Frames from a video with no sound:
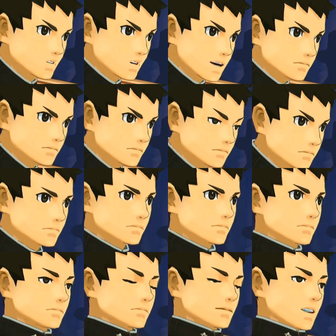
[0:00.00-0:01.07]
I...
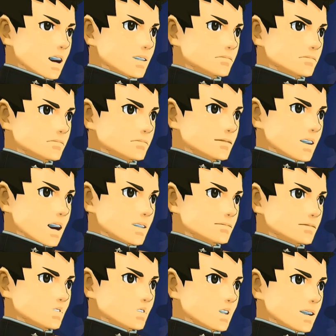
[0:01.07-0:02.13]
identification?
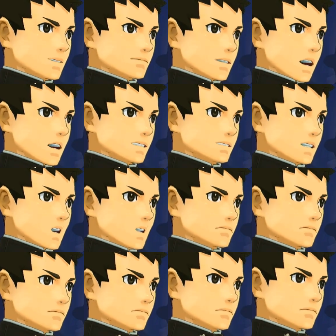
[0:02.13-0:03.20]
You mean
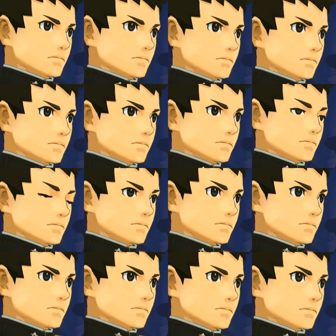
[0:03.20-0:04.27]

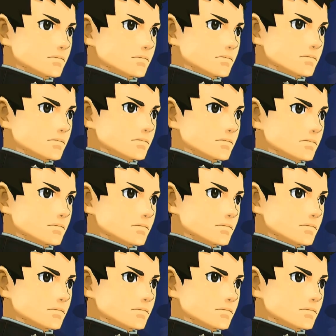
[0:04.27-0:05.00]
official police inspector's